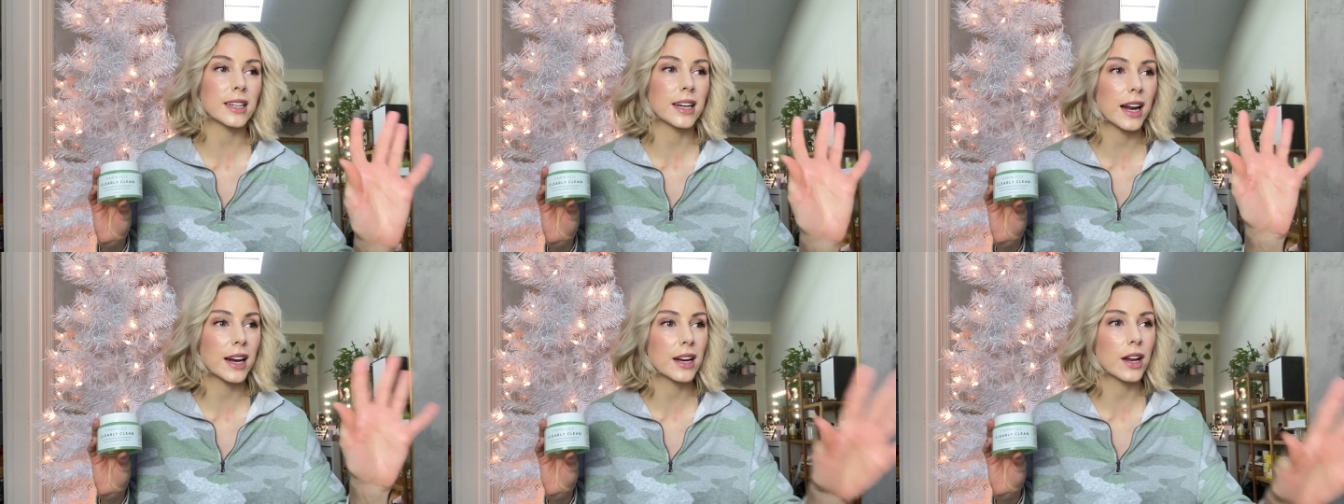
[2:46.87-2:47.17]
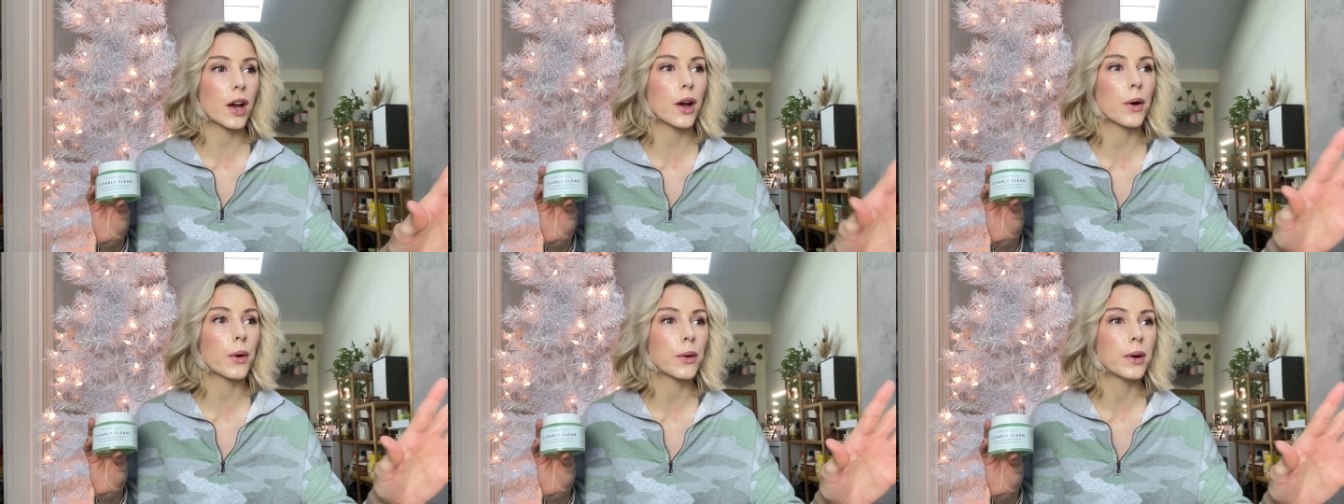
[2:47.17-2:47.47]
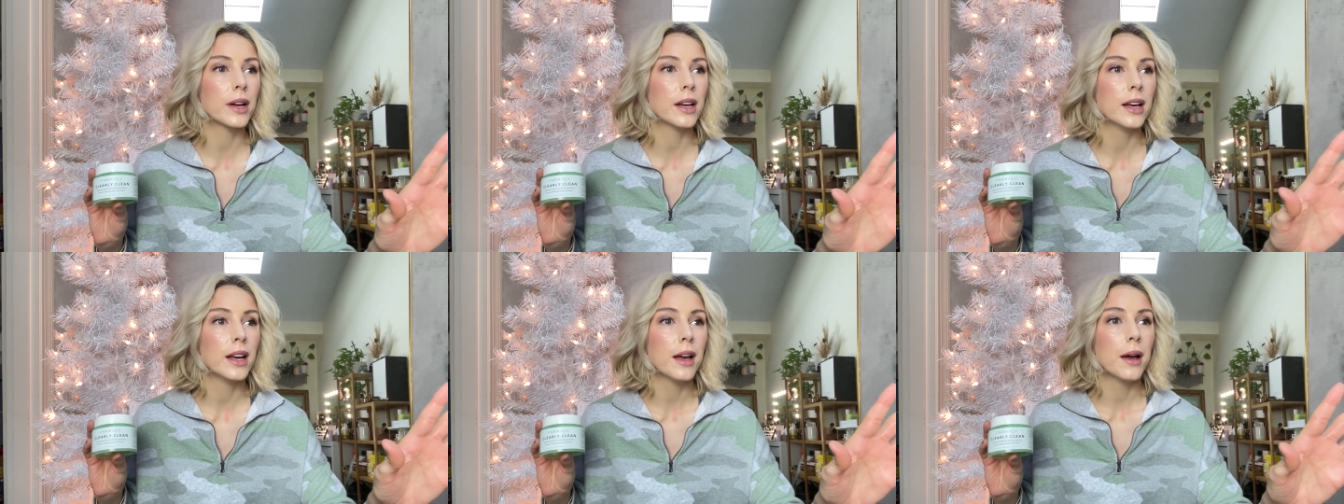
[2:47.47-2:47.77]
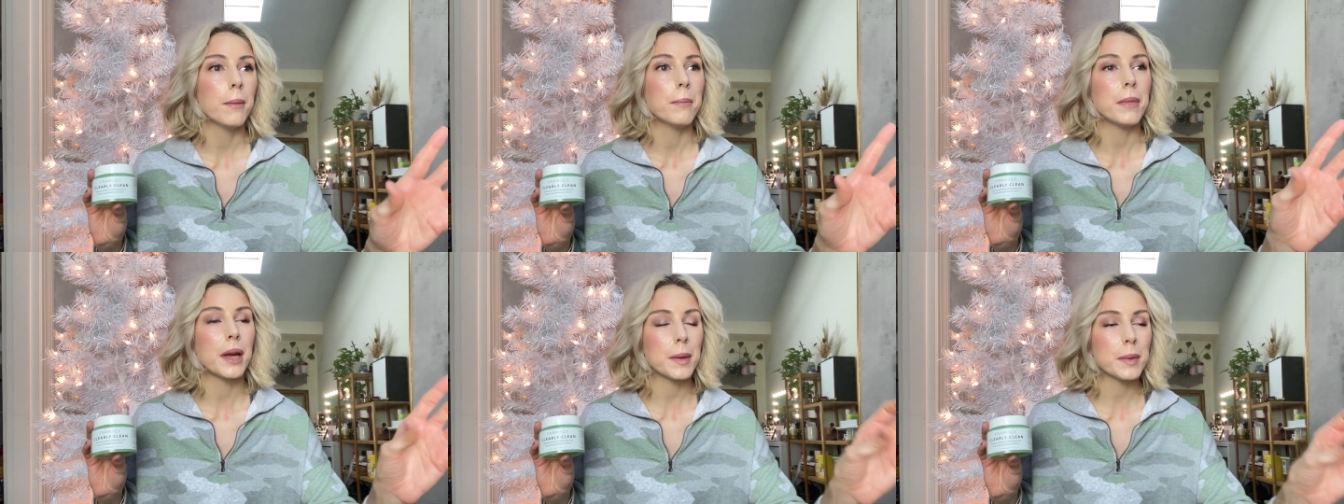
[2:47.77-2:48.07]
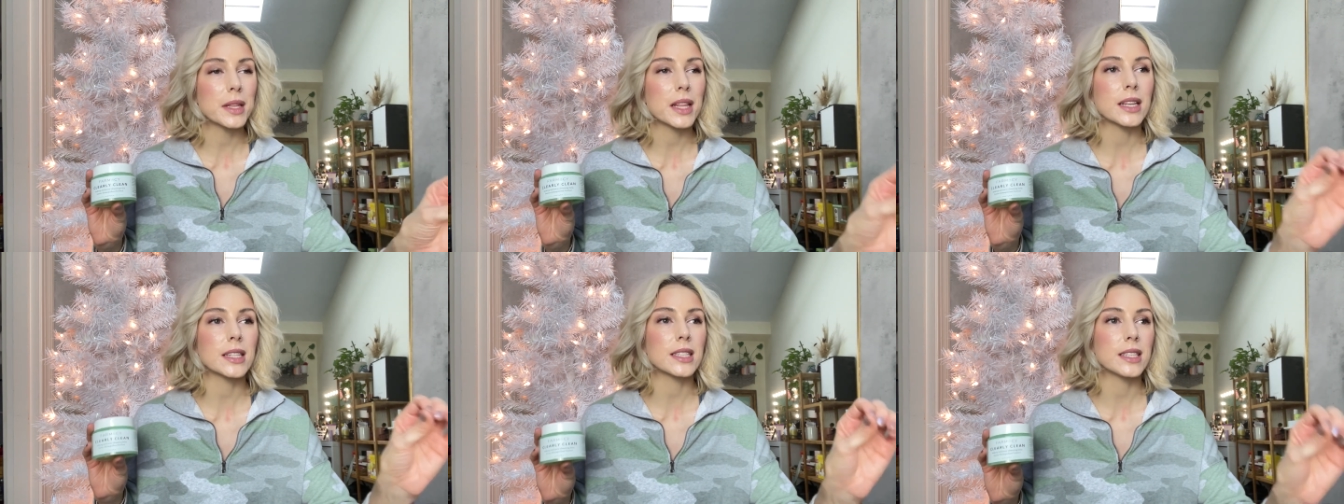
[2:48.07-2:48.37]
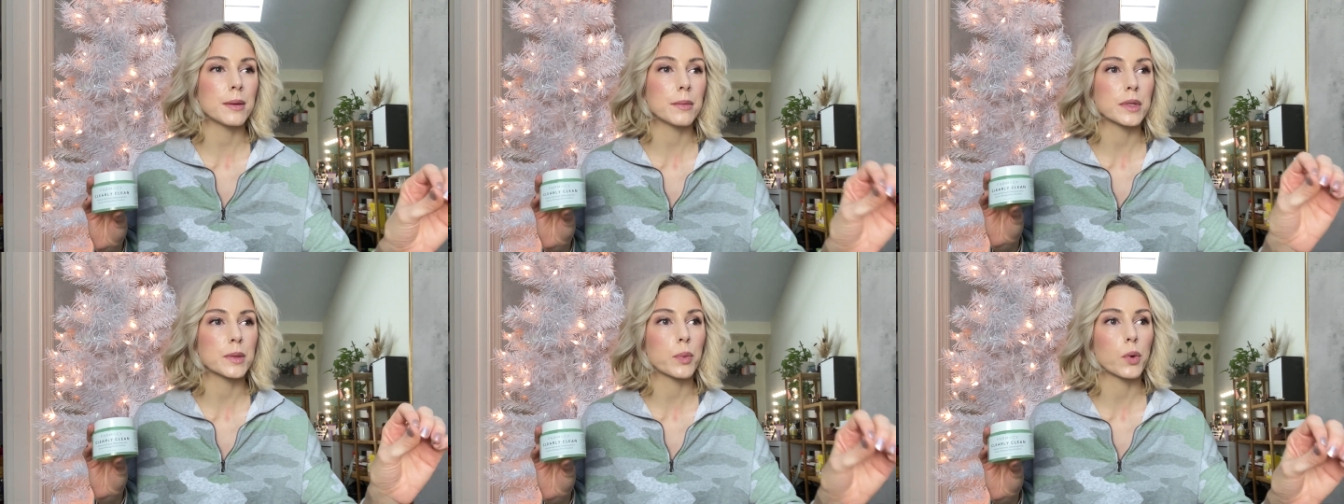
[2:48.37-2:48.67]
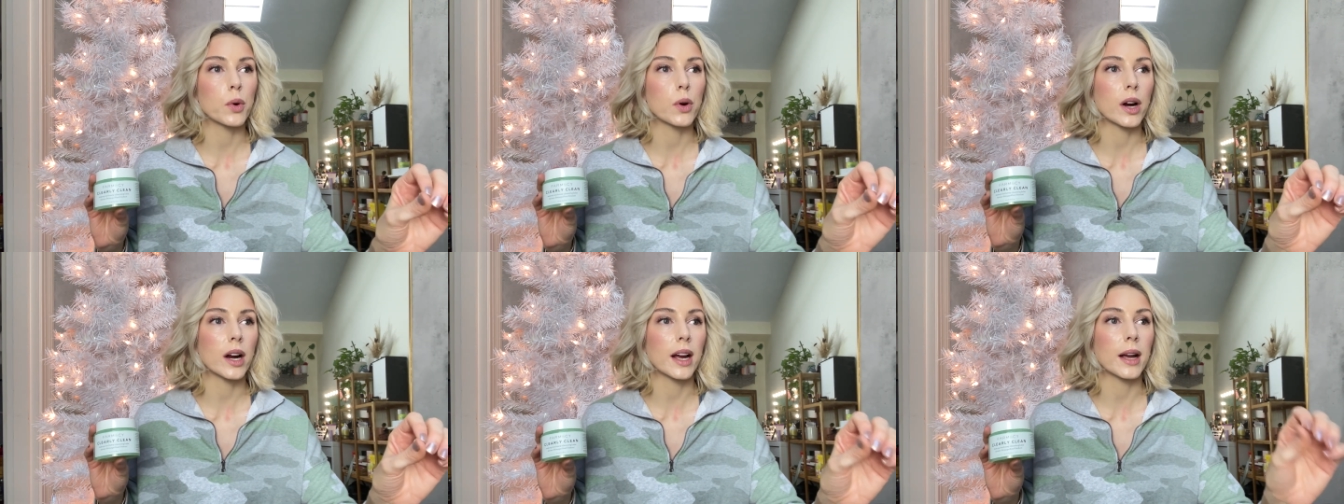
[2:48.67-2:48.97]
And I know maybe that seems
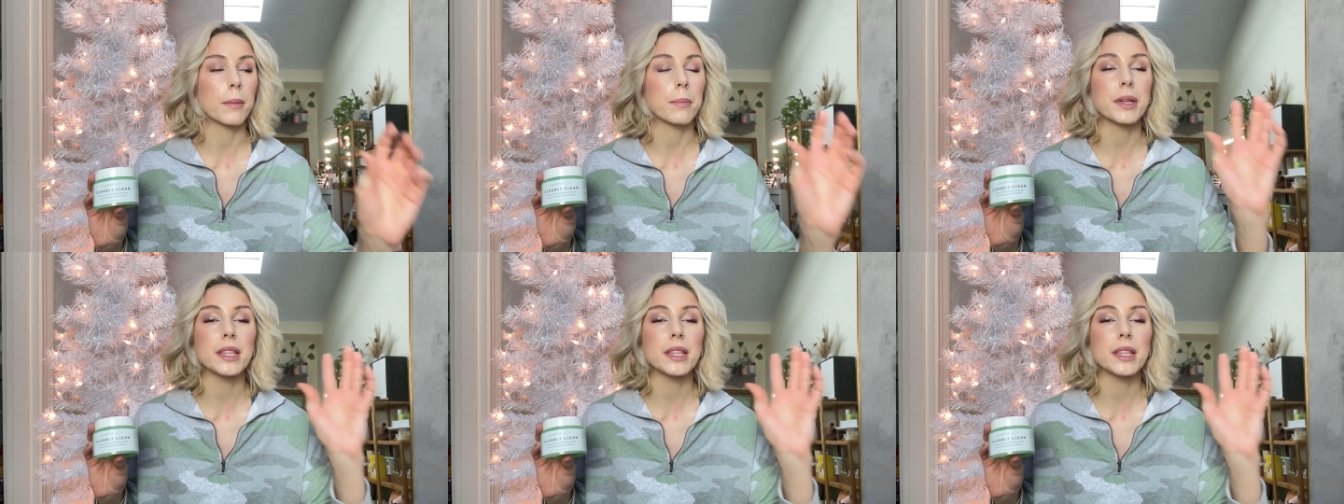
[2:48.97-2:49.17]
boring,